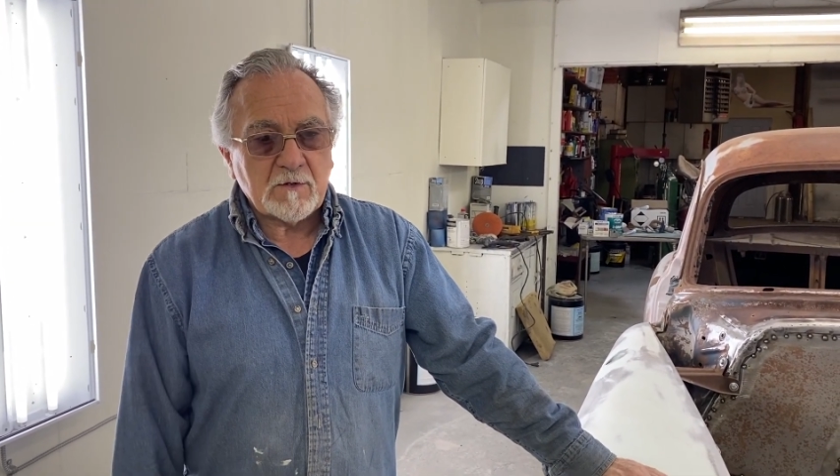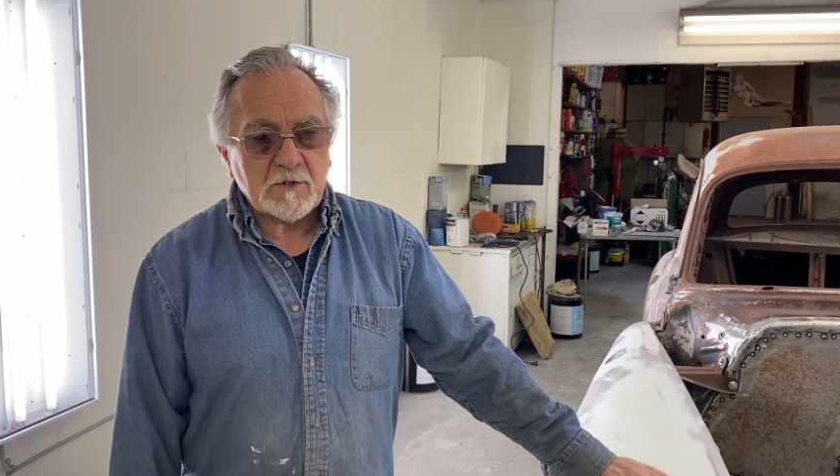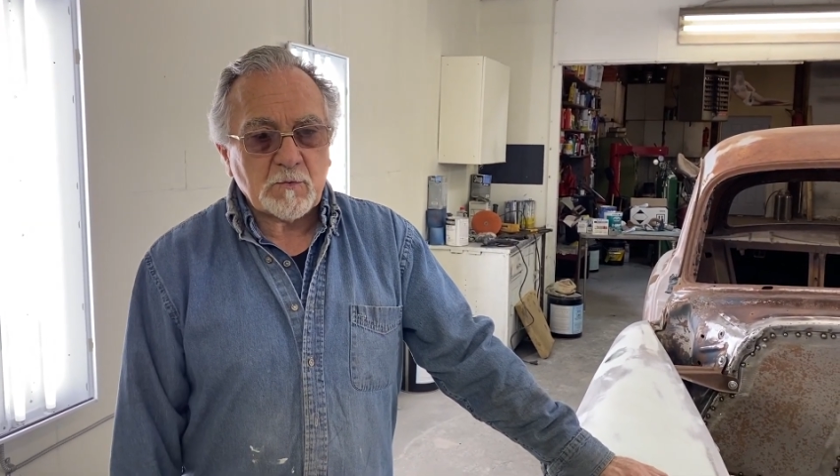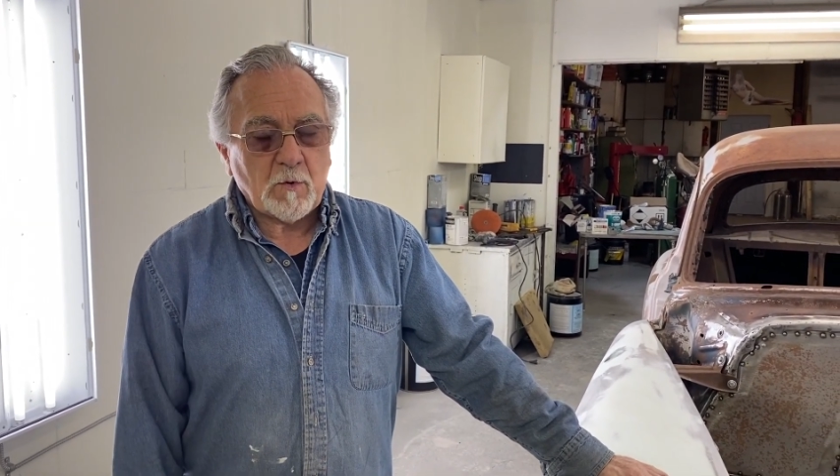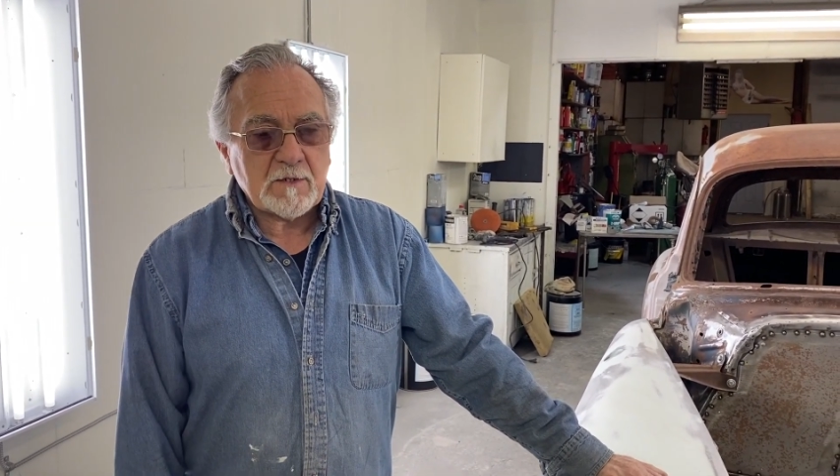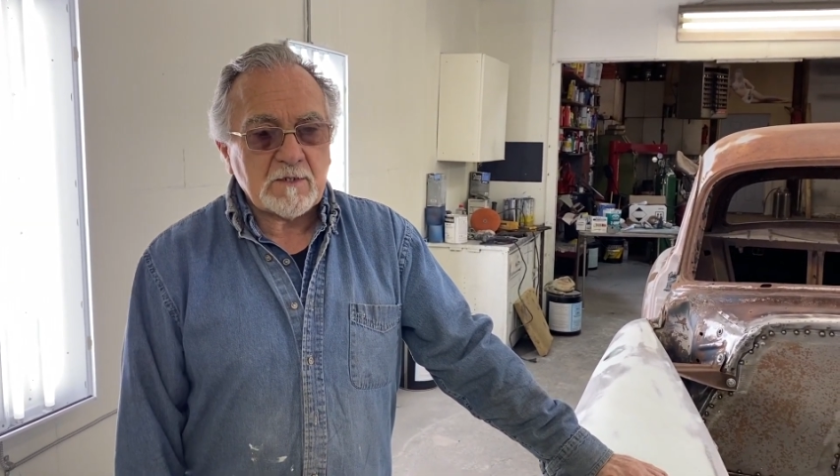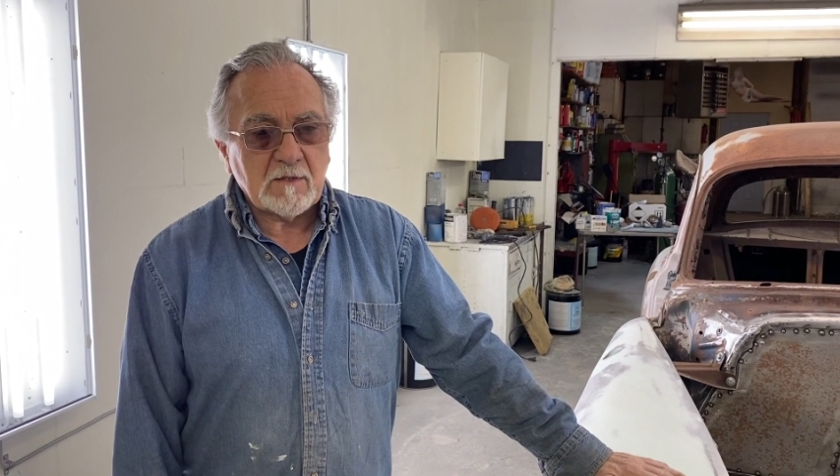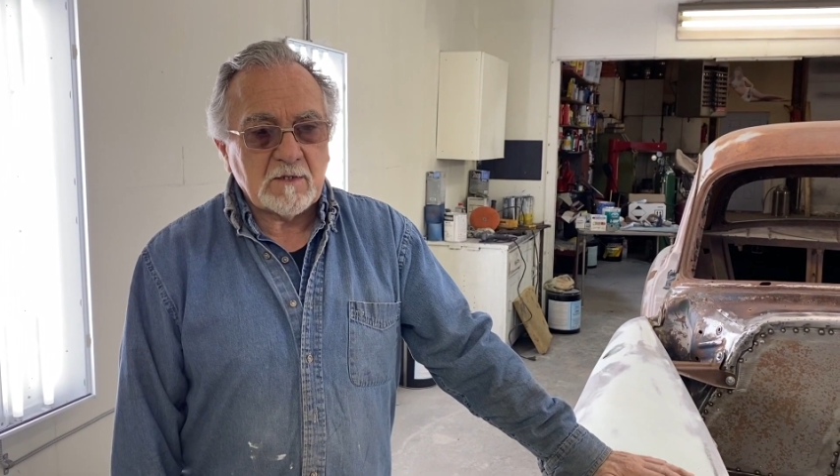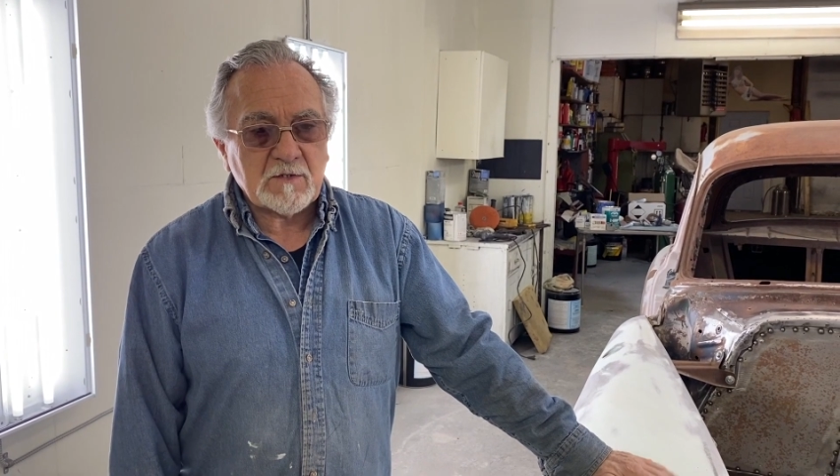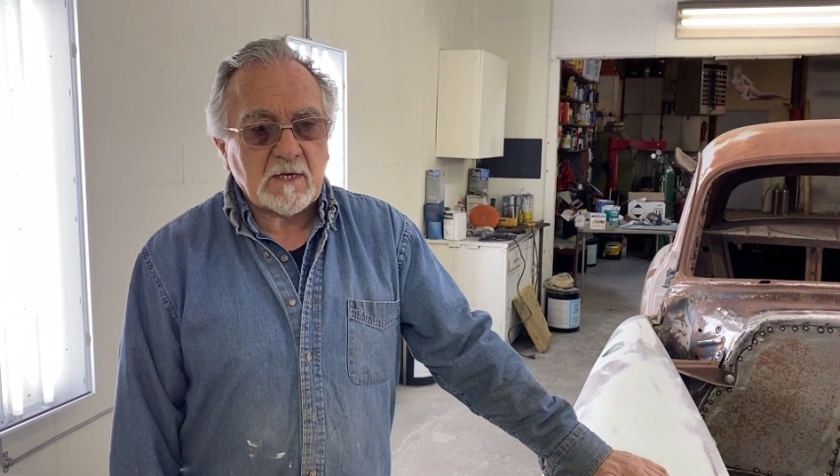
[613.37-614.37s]
just watching
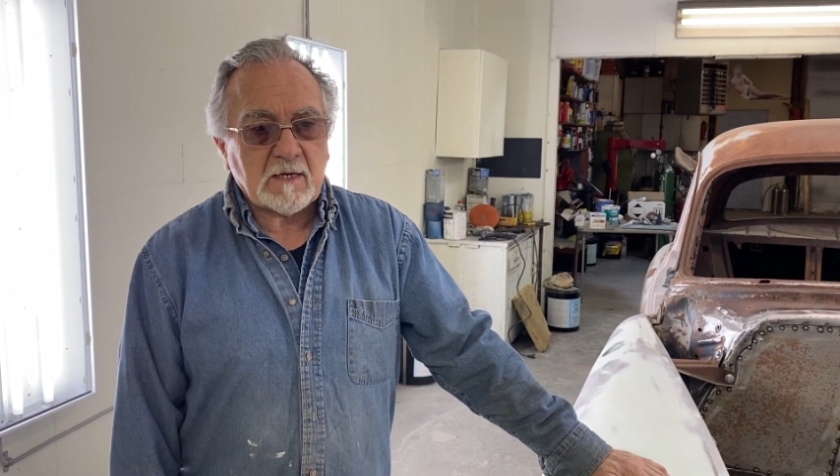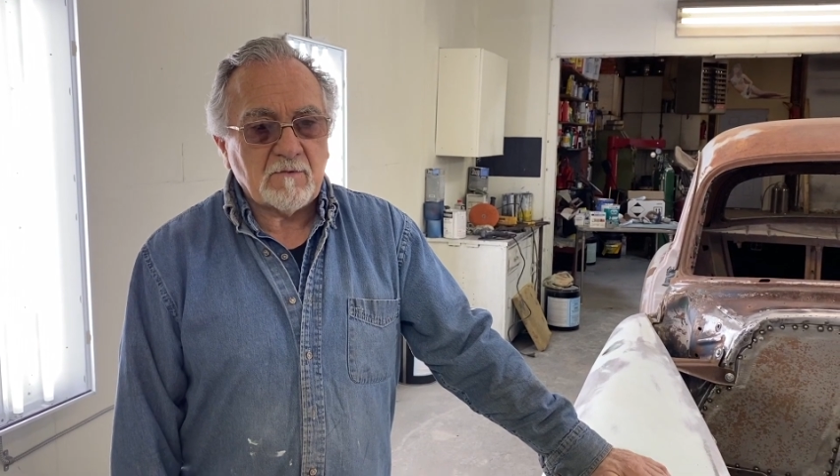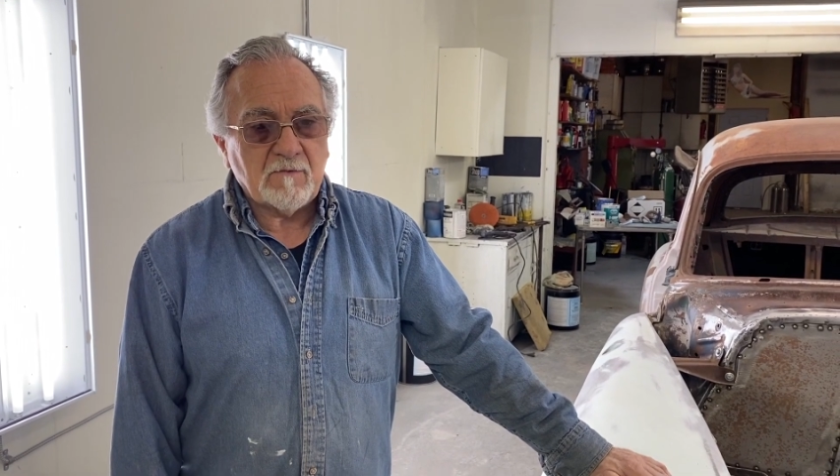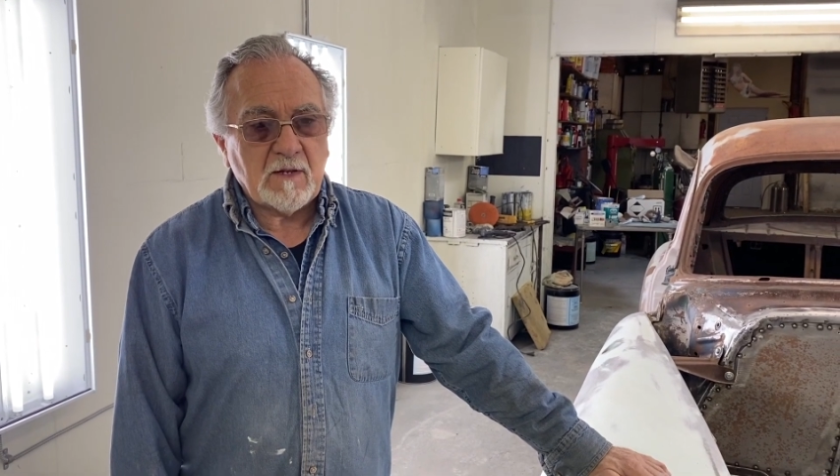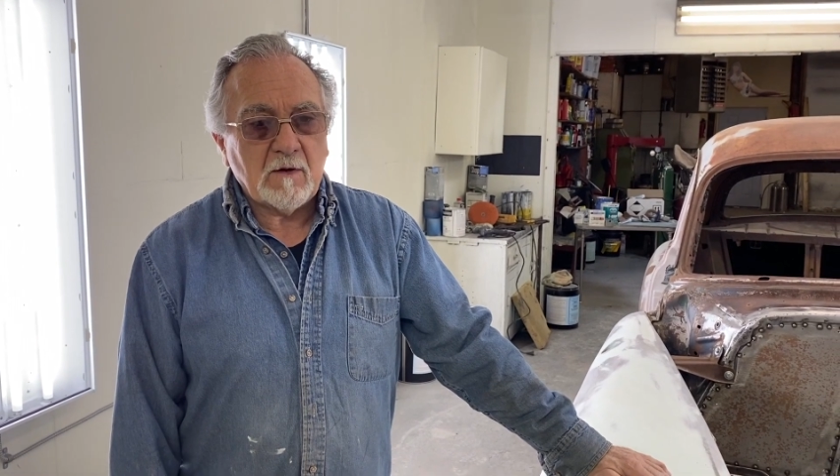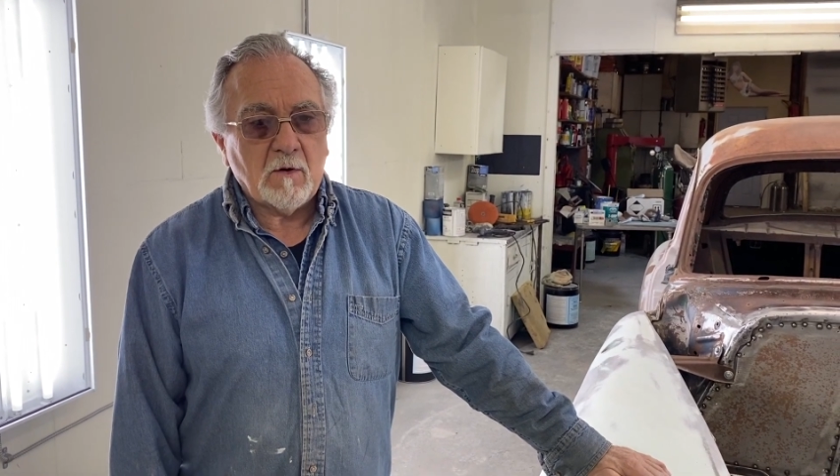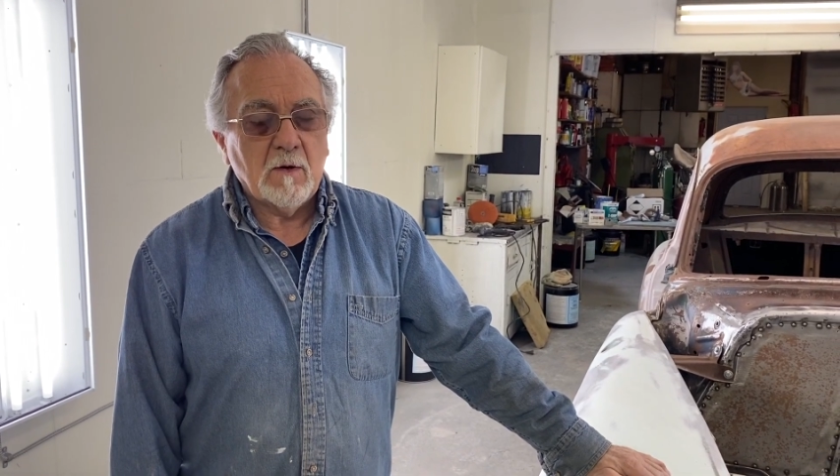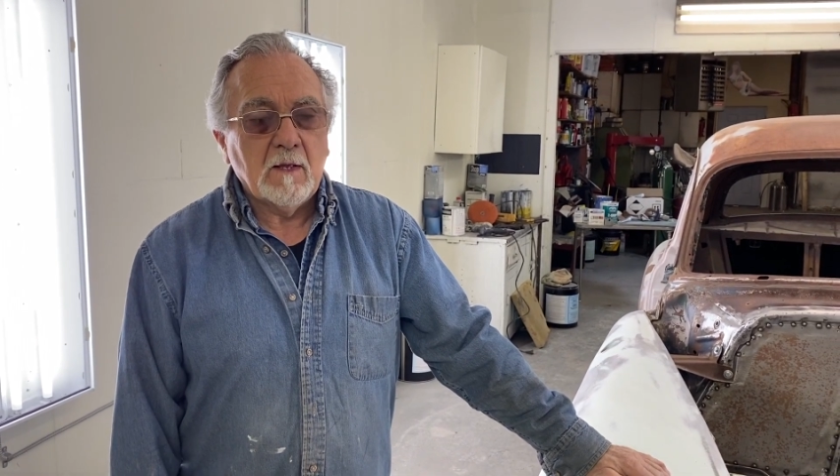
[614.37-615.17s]
this second video,